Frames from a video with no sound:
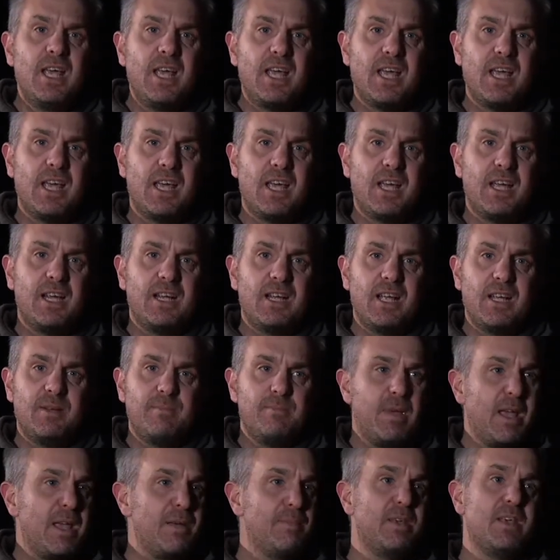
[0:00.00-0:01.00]

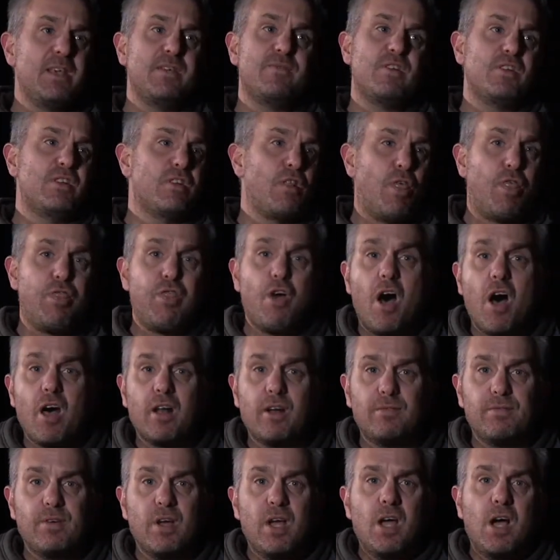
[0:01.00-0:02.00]
And maybe even the thought
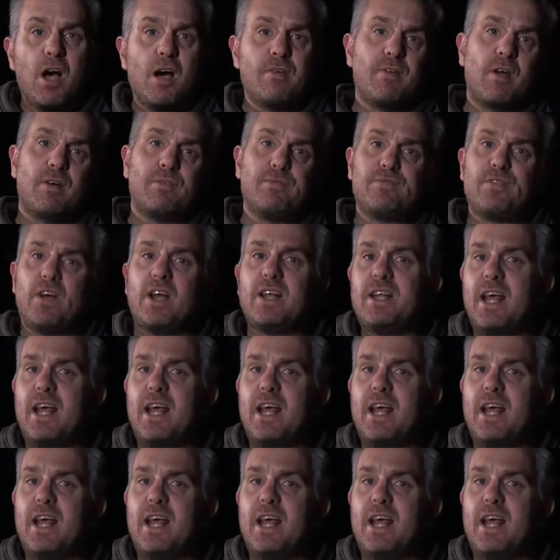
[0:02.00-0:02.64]
of our friend